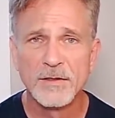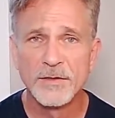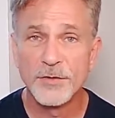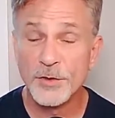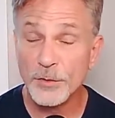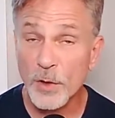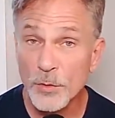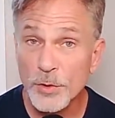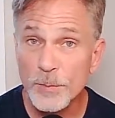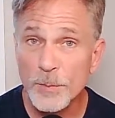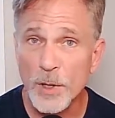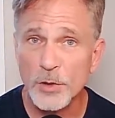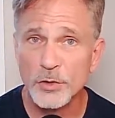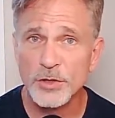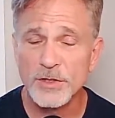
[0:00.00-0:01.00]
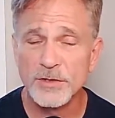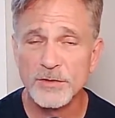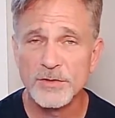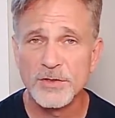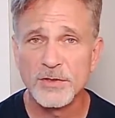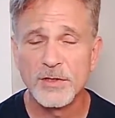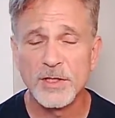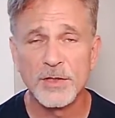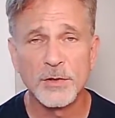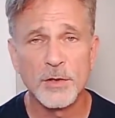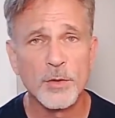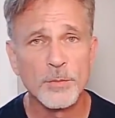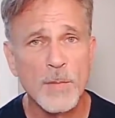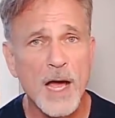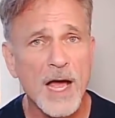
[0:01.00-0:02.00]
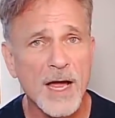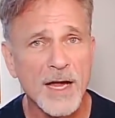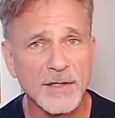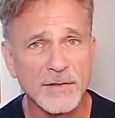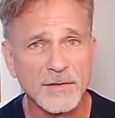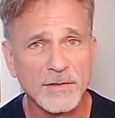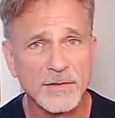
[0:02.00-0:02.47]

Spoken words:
their own emotions, and their own mind.